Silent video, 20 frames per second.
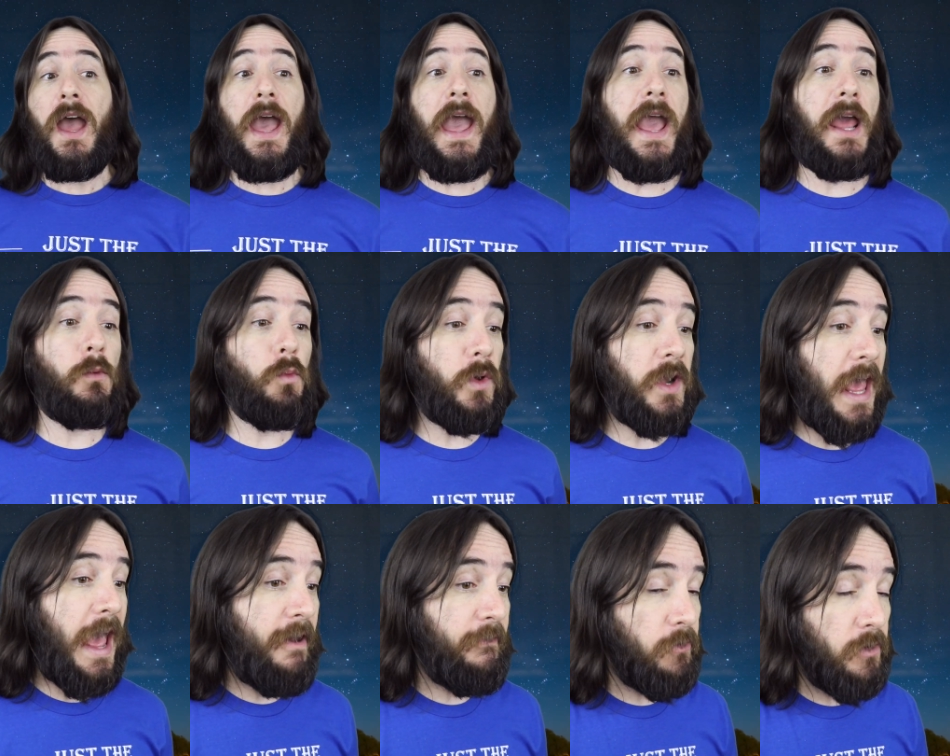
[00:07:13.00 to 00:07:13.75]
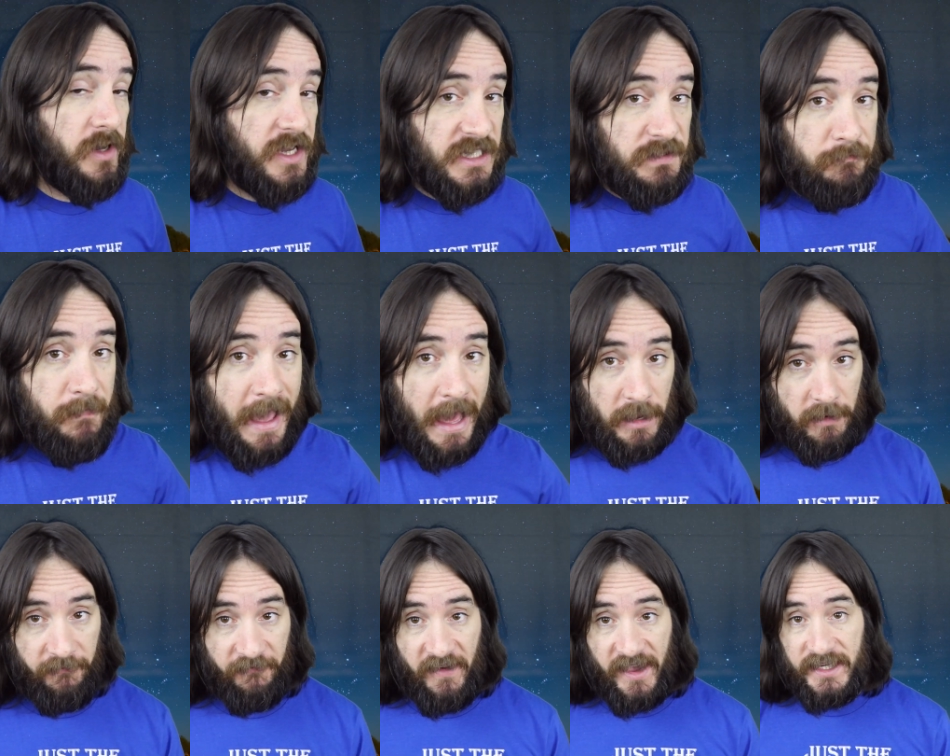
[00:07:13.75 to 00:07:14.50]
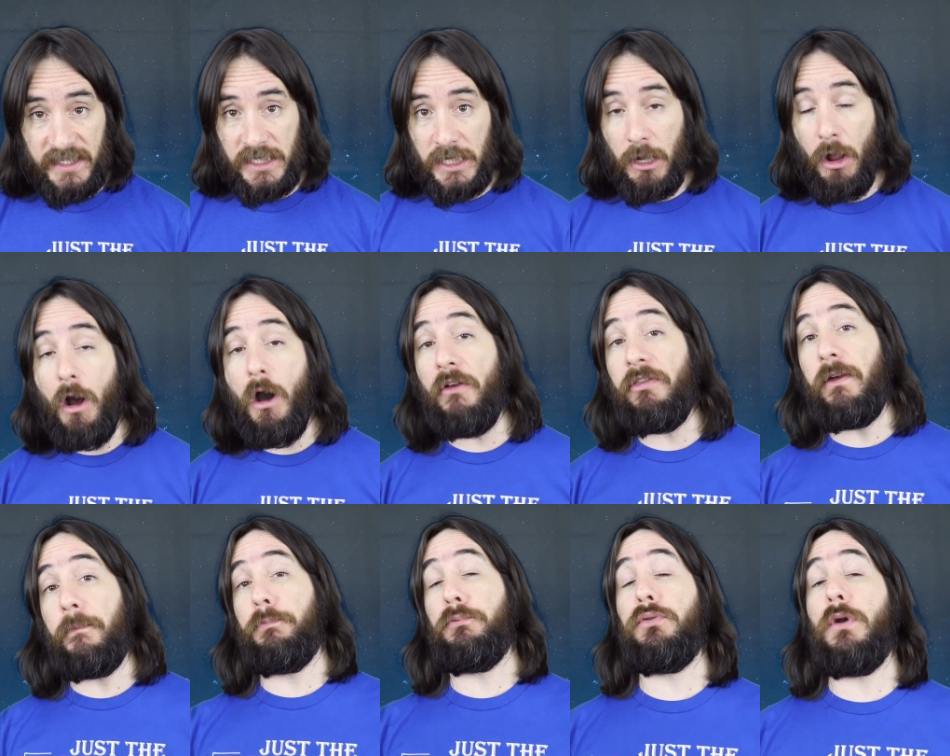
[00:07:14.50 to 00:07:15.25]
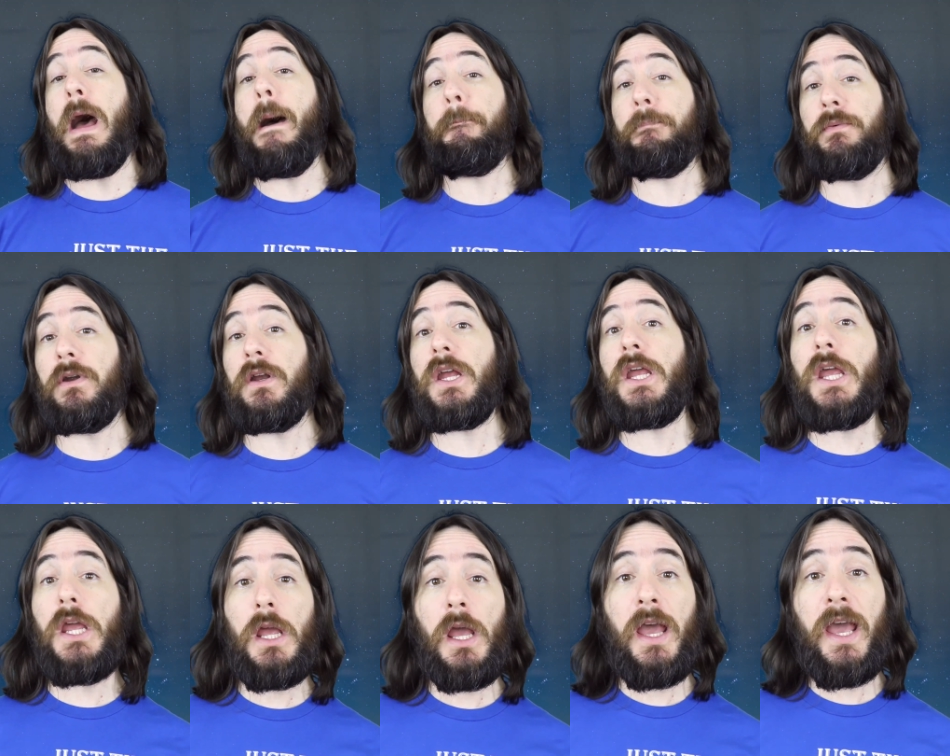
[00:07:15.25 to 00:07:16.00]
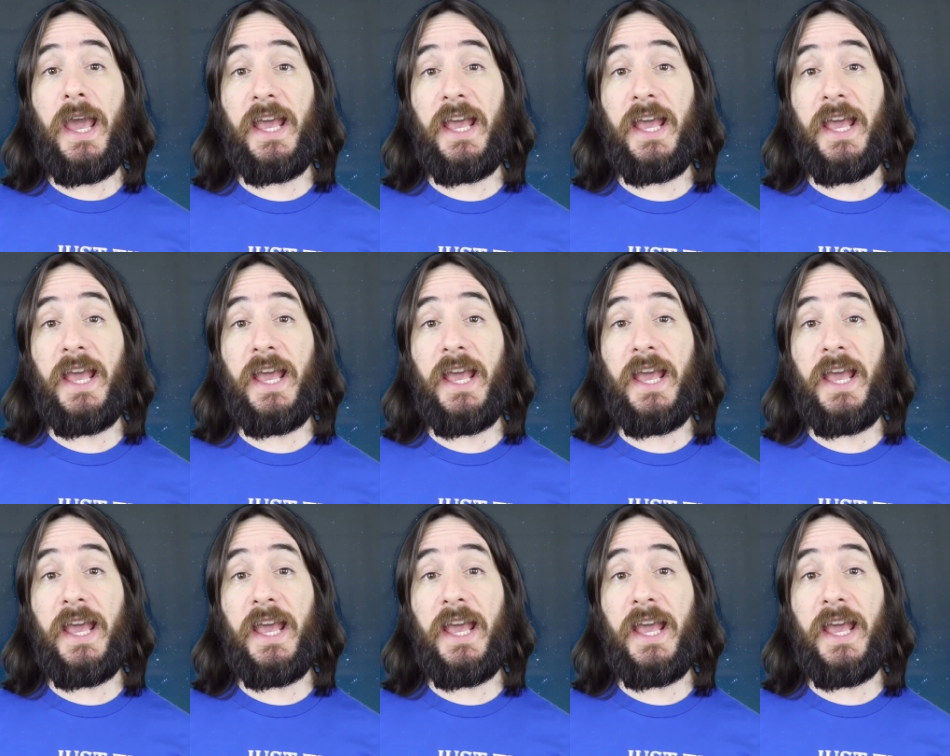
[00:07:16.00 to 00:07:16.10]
and whatever is manifesting on the property